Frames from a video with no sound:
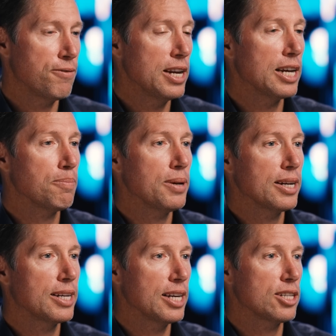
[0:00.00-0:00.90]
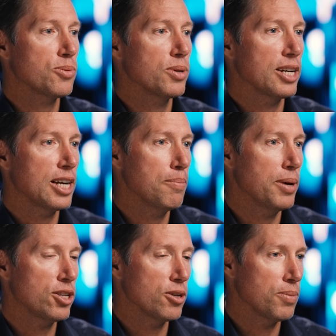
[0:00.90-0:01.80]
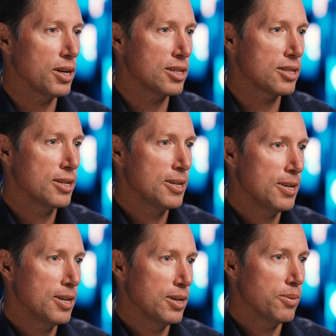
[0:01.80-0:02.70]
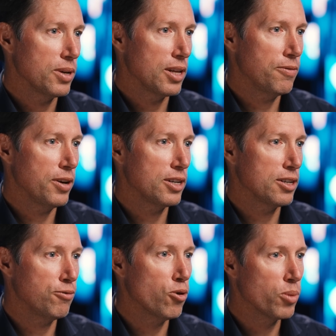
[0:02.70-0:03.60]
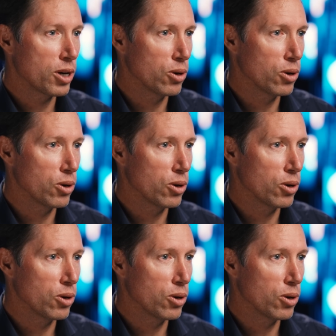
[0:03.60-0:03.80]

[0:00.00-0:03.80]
feeling a player gets when they come back to a place where they've had former